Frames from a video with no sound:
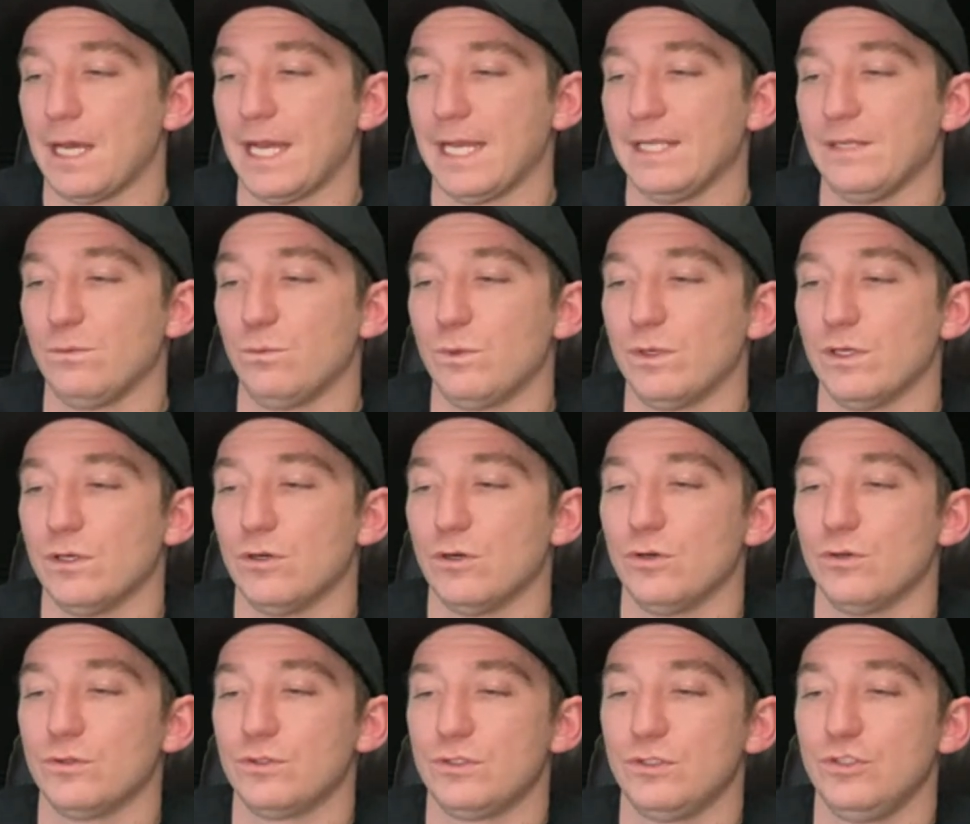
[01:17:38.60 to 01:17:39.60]
I
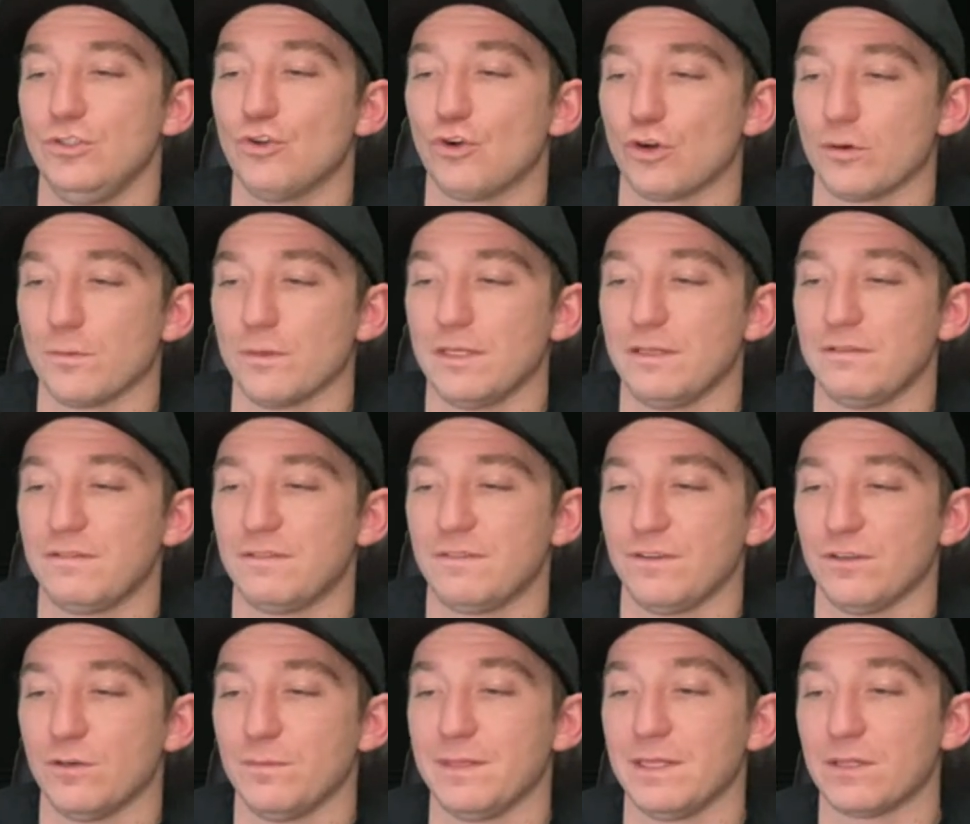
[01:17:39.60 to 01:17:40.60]
will normally
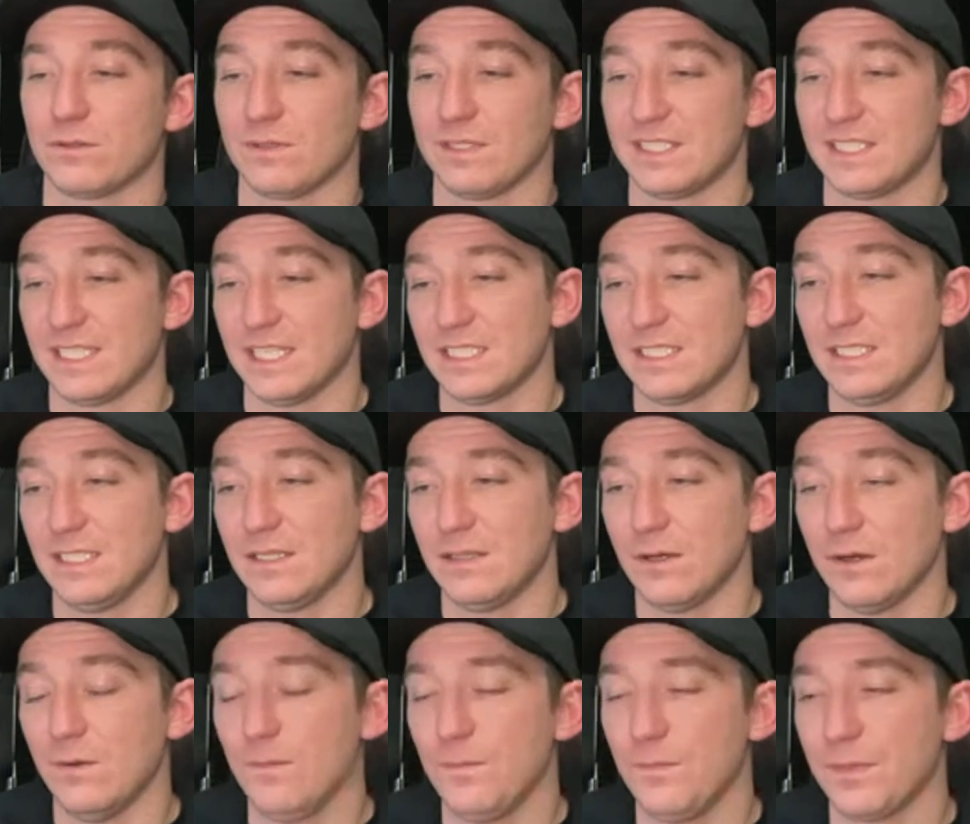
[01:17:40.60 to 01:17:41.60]
film in 360
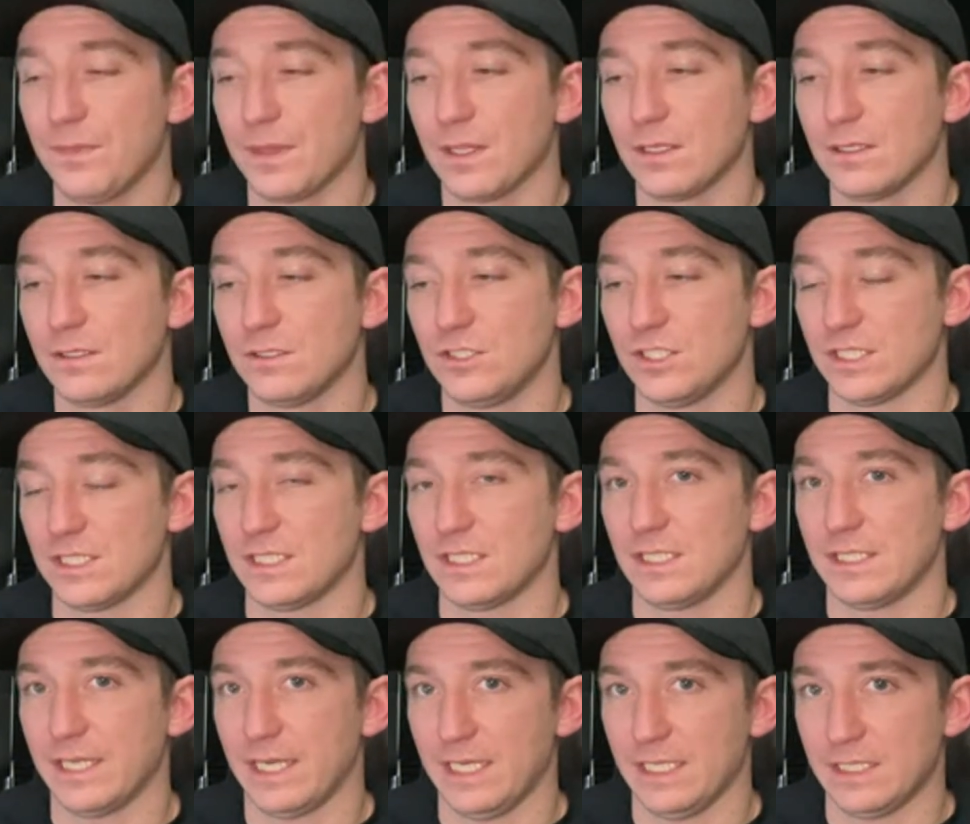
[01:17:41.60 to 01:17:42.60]
though, just
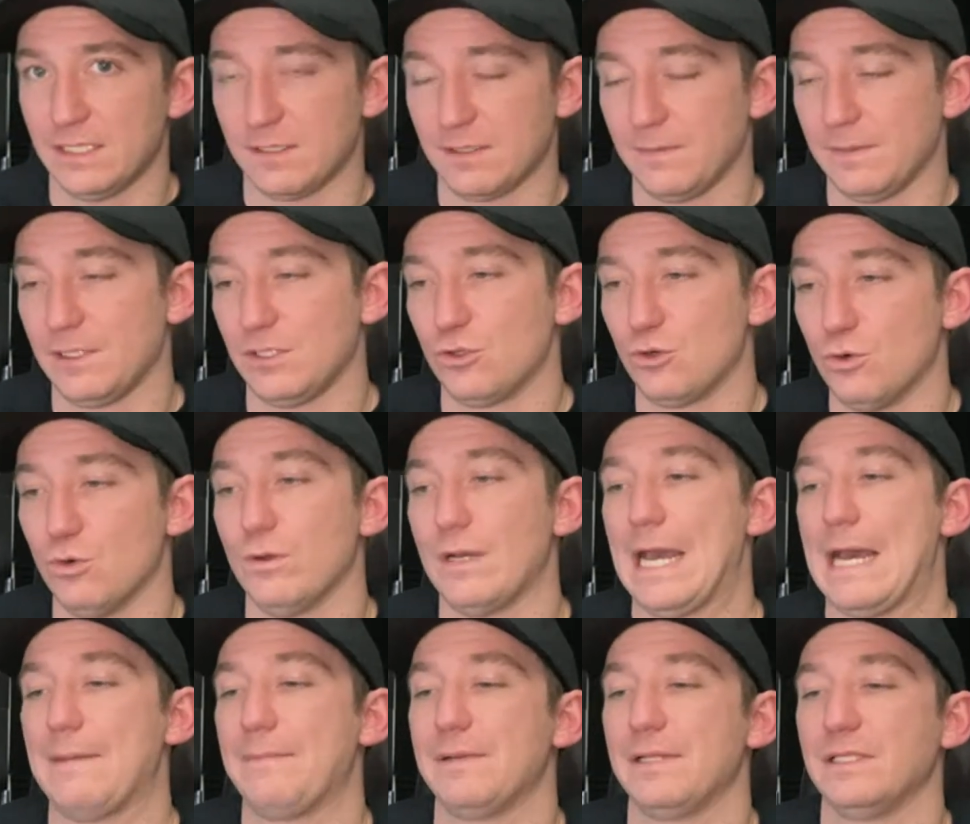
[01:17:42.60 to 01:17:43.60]
in case something cool
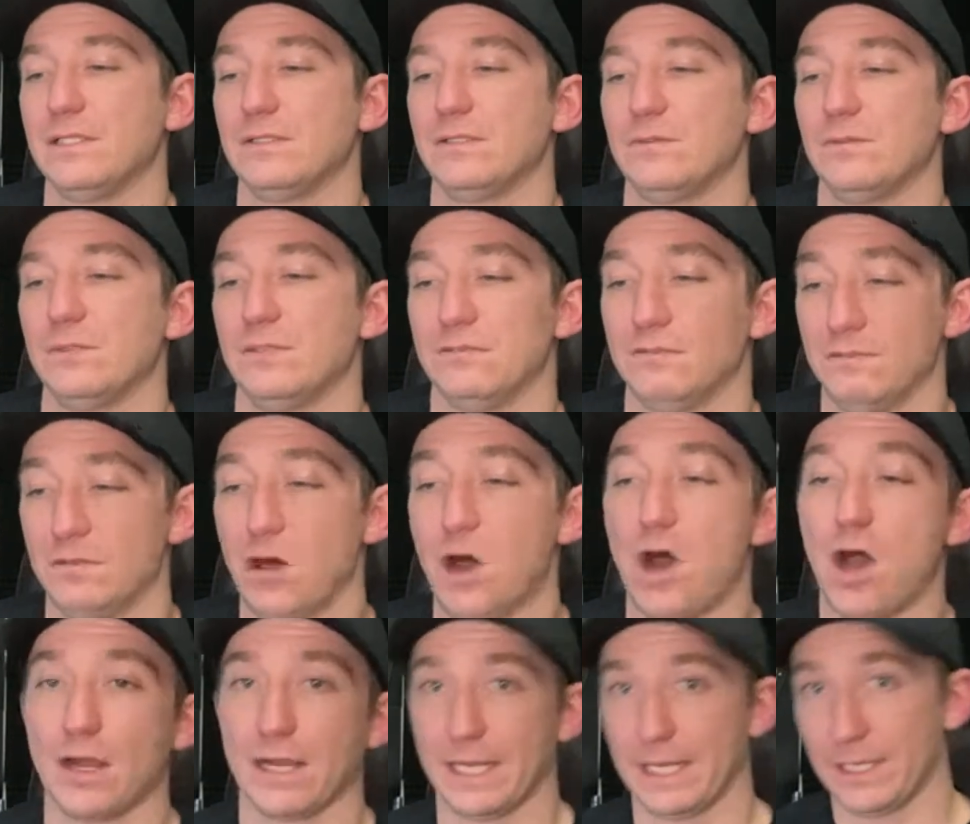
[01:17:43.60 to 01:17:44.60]
happens with the
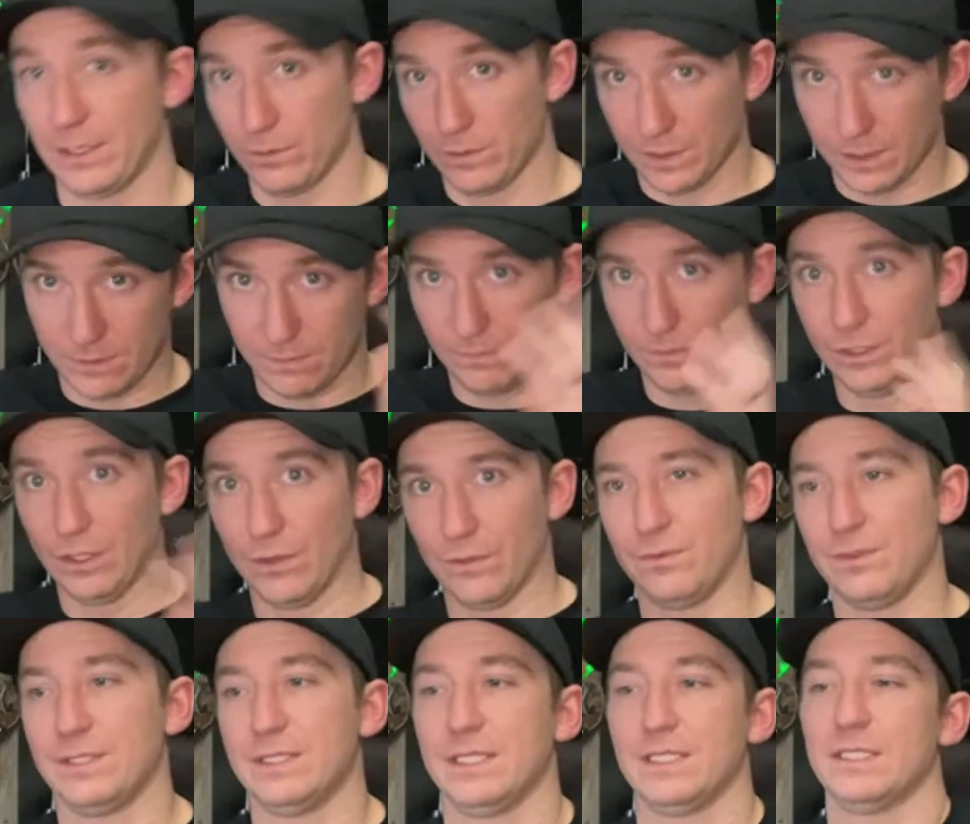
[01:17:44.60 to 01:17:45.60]
vlog. I can always, you know,
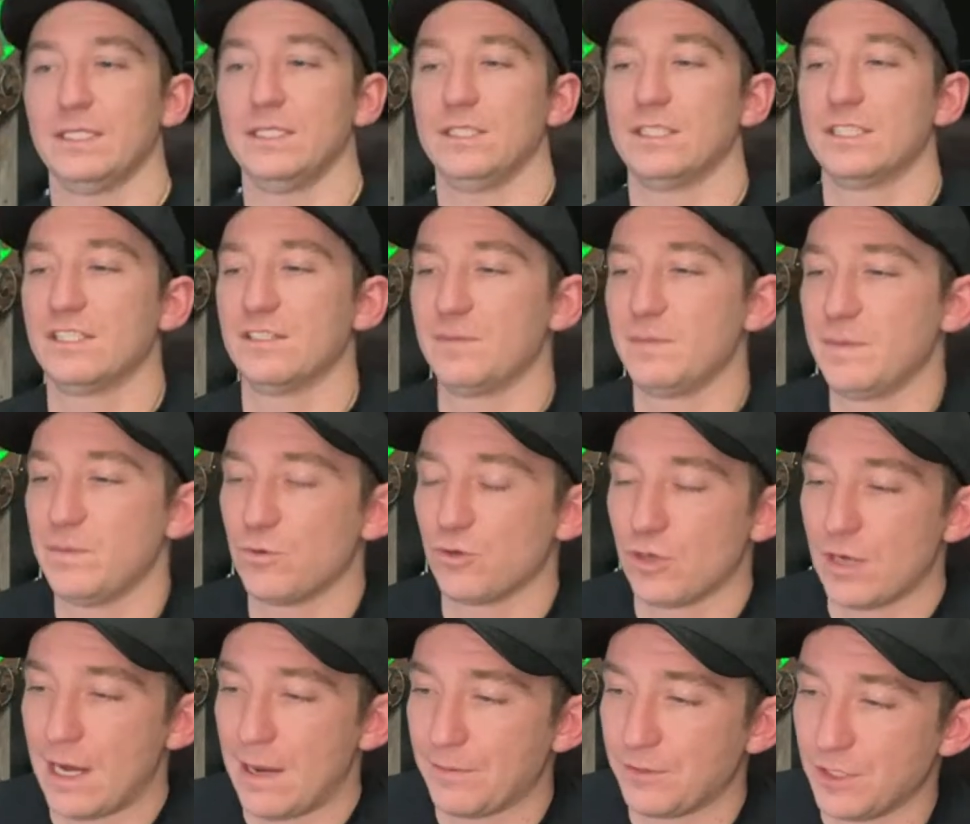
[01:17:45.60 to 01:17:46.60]
360 just gives me
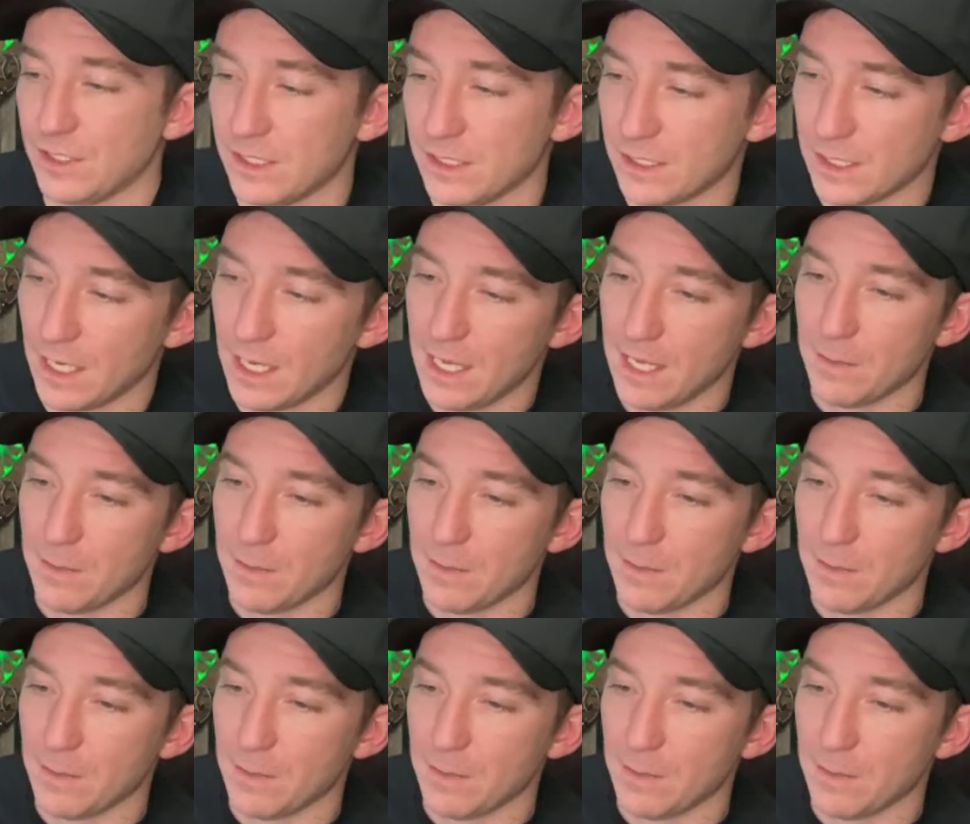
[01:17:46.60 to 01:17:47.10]
more options.